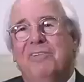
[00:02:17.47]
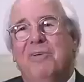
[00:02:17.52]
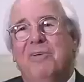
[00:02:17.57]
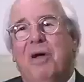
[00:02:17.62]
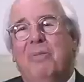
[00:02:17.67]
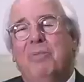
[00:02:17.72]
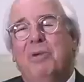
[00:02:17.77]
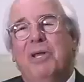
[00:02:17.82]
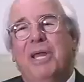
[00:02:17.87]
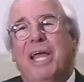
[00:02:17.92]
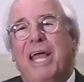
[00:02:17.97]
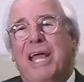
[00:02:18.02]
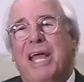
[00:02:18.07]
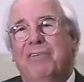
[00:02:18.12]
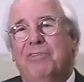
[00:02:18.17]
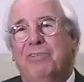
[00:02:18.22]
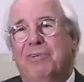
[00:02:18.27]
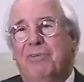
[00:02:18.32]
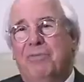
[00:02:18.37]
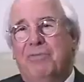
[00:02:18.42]
So I'm going to
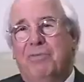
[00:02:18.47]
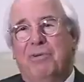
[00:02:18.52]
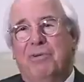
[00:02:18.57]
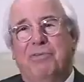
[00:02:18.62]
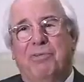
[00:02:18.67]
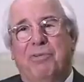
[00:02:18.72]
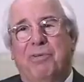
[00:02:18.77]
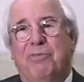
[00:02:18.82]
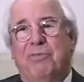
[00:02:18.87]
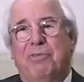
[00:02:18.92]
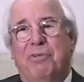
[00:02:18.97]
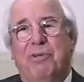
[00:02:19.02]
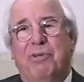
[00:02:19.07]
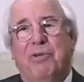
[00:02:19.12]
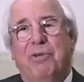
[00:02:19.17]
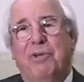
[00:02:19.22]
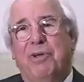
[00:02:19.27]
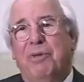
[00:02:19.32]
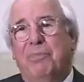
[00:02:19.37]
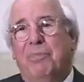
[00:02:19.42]
ask you for a social
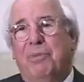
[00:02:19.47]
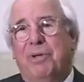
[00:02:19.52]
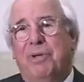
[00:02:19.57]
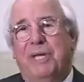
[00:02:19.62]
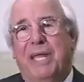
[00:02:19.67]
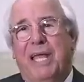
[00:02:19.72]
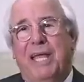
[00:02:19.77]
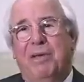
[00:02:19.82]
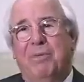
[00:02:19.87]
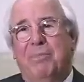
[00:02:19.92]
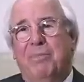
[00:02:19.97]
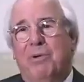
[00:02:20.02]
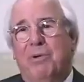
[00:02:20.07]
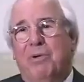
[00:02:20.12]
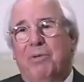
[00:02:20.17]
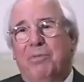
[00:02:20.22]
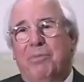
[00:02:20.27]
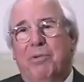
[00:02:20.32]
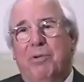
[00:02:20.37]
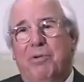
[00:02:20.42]
security number, a date of
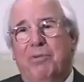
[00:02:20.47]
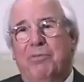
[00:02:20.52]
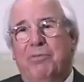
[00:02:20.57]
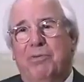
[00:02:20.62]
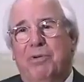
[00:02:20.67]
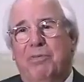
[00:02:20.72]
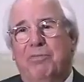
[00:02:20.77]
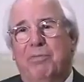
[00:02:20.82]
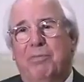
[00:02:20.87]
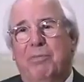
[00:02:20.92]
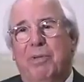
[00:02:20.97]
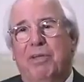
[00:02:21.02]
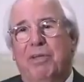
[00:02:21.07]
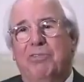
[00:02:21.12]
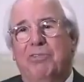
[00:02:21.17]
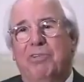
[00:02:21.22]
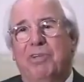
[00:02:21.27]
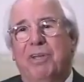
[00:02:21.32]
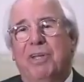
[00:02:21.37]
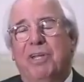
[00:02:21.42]
birth, personal
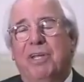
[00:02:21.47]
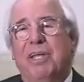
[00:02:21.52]
information.